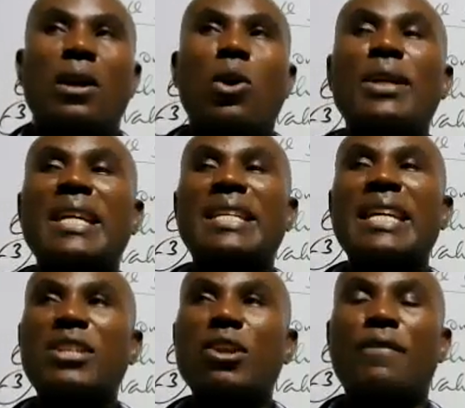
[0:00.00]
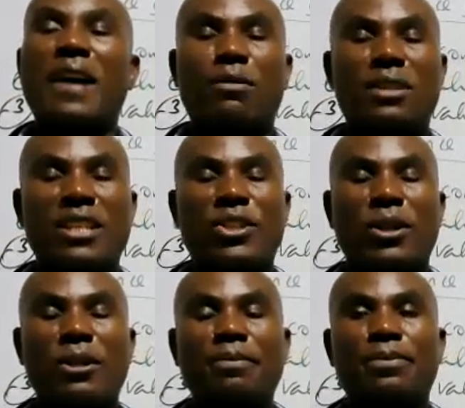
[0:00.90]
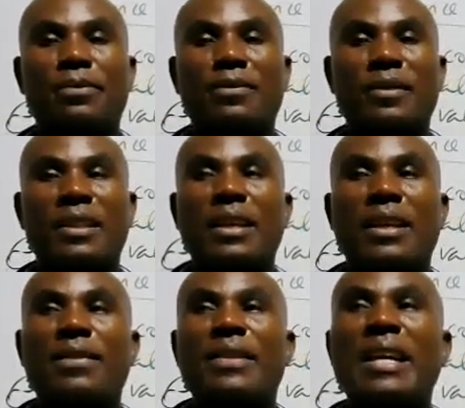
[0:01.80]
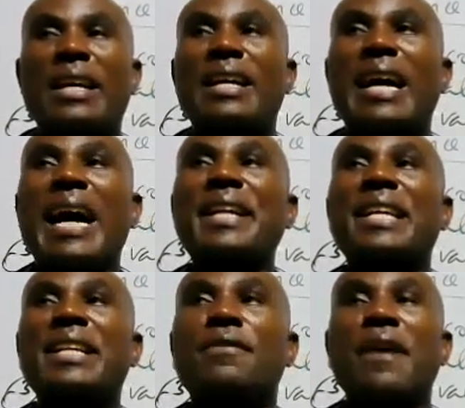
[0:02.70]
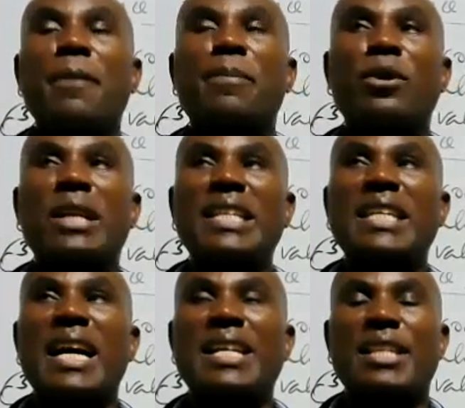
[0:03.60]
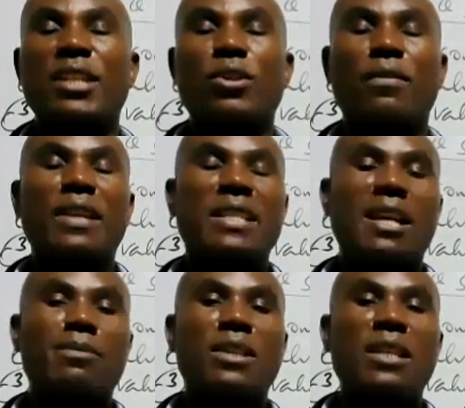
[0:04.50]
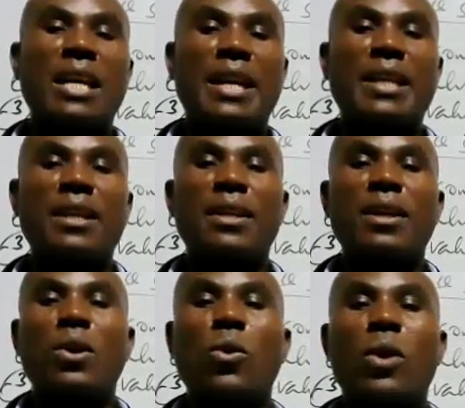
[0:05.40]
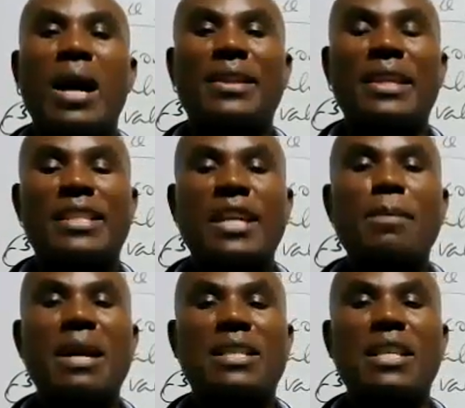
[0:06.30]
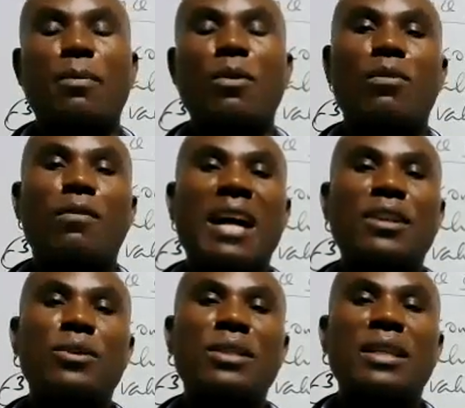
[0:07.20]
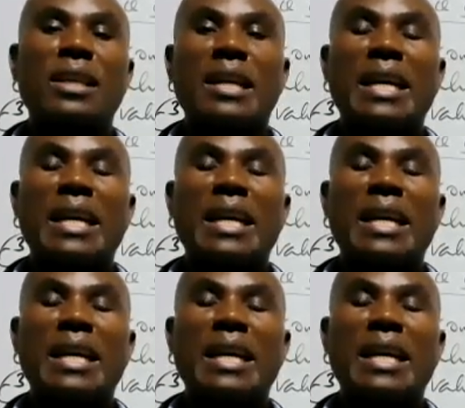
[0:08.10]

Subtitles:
On the date of acquisition, the identifiable net assets of the subsidiary were the same as the book values,